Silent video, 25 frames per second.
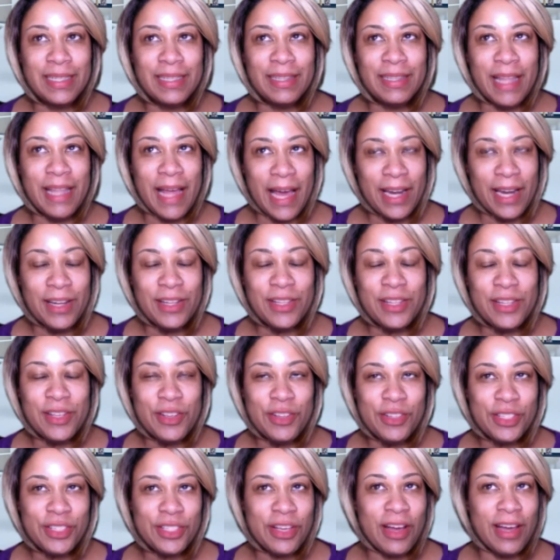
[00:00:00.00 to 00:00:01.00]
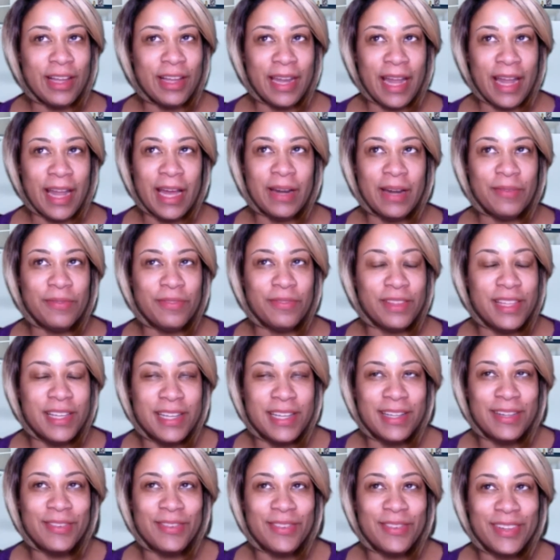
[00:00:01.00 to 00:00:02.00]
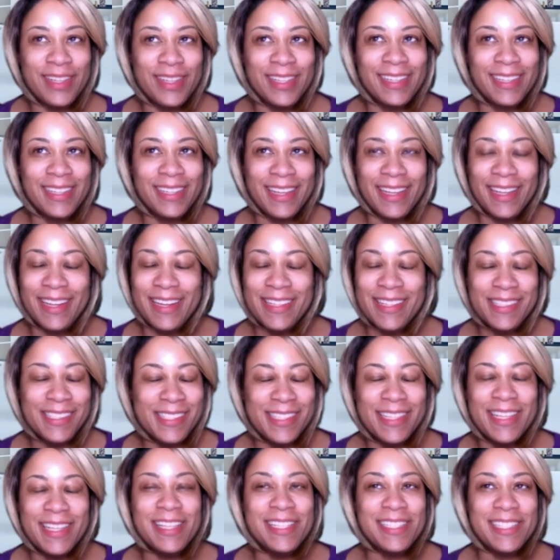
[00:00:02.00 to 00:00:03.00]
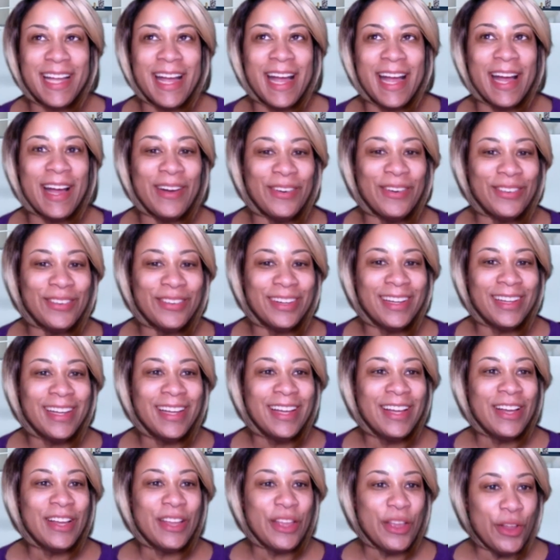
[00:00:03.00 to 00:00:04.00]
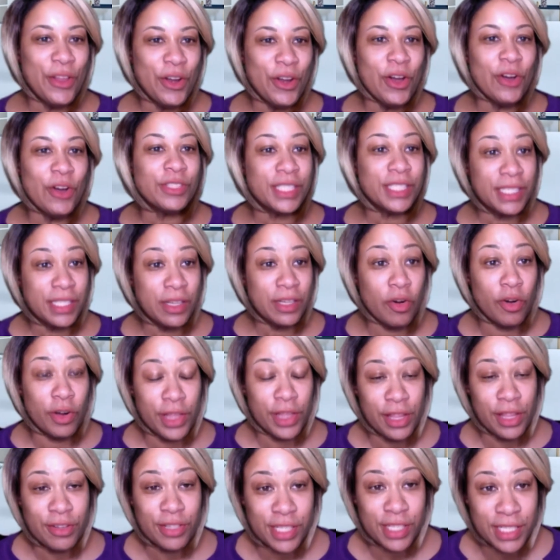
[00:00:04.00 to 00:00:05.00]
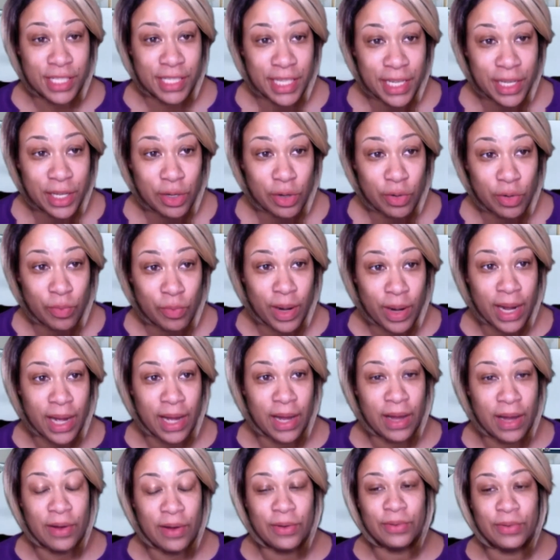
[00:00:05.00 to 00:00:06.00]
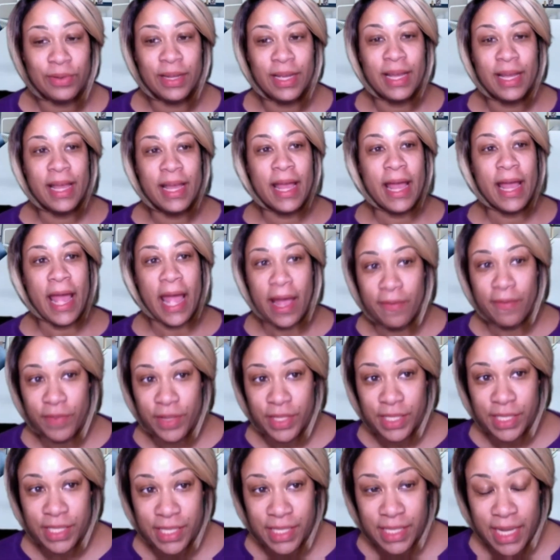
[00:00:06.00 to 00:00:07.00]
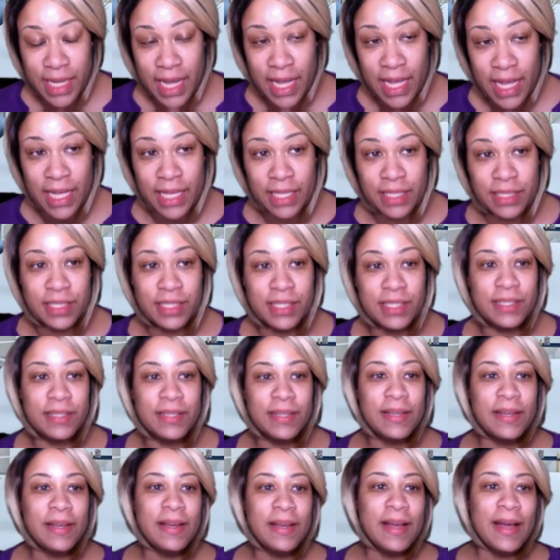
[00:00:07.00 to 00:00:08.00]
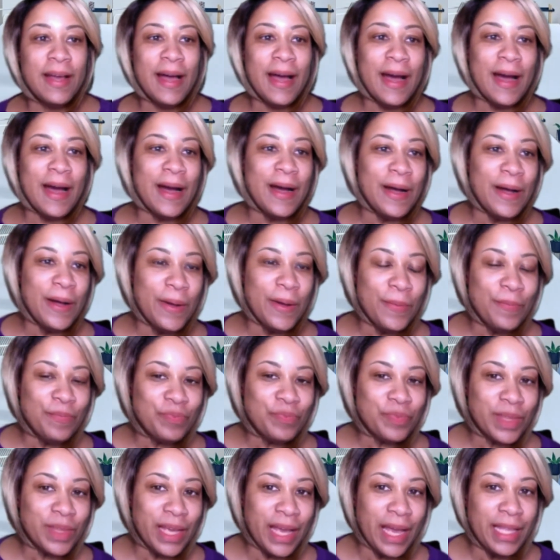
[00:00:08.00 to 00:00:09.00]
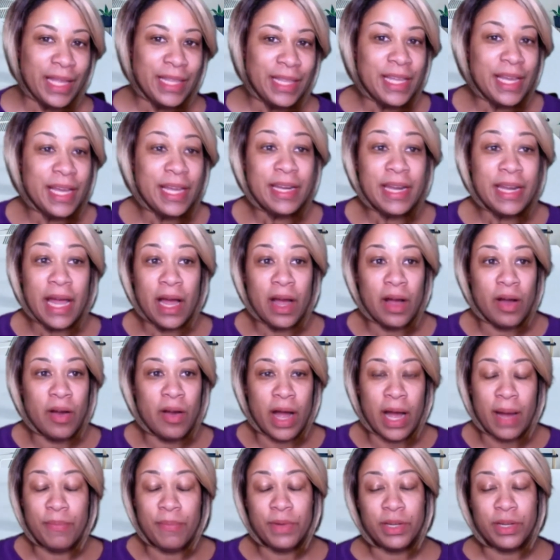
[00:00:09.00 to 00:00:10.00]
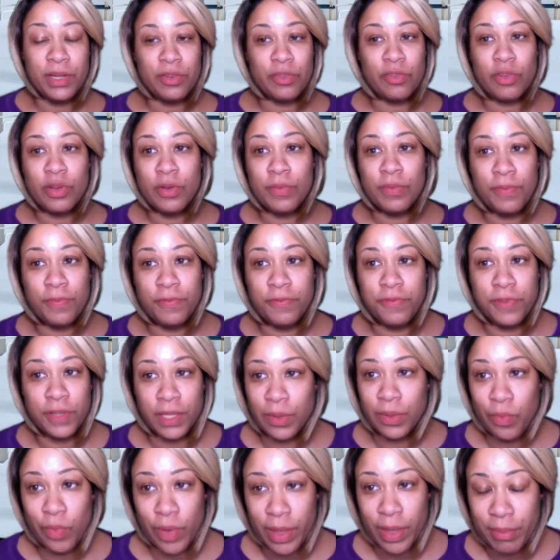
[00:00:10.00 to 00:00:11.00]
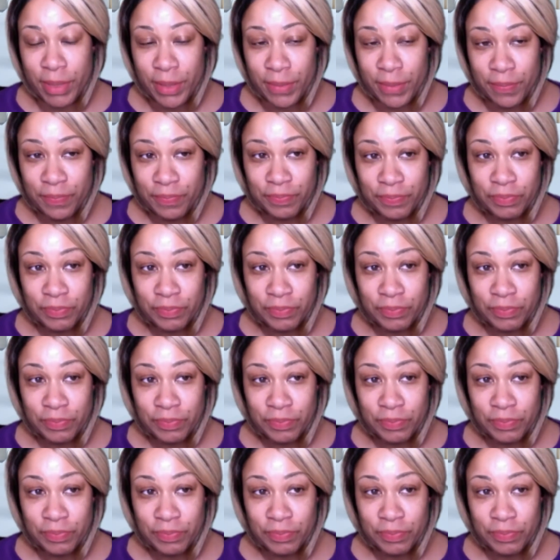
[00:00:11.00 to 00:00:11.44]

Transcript: you saw a lot of them getting sit down, or they're sneaking around, having sex. And then now I'm on a group full of women.